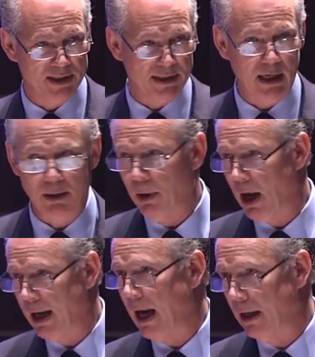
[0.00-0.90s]
is standing
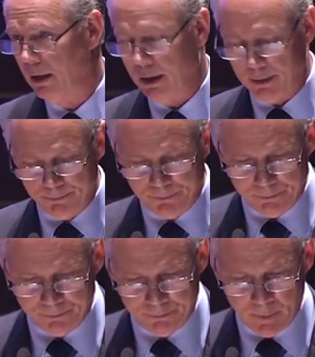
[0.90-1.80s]
by idly.
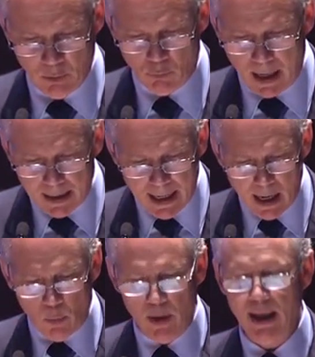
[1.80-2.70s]
Right
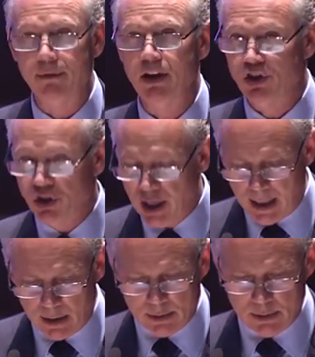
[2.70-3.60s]
now, we have a
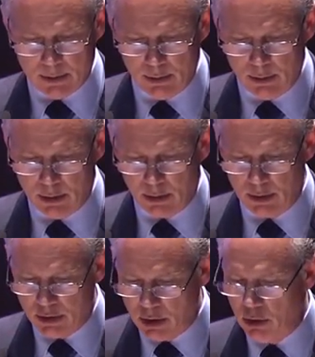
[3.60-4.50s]
chance to
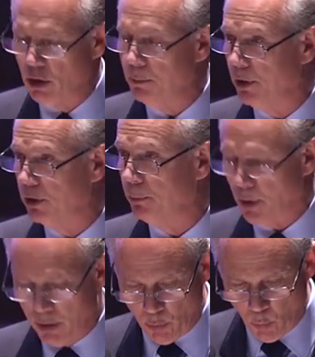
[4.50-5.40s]
continue to build
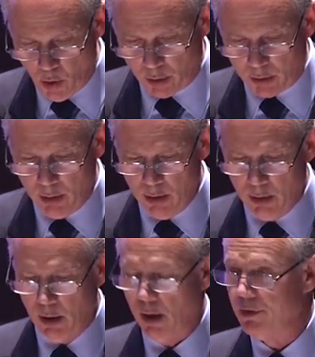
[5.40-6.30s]
upon the work
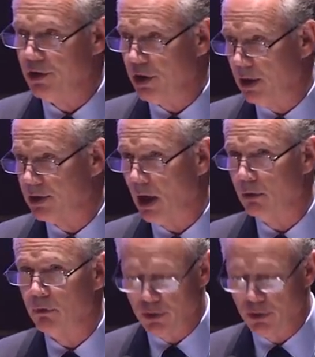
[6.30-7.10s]
of the genocide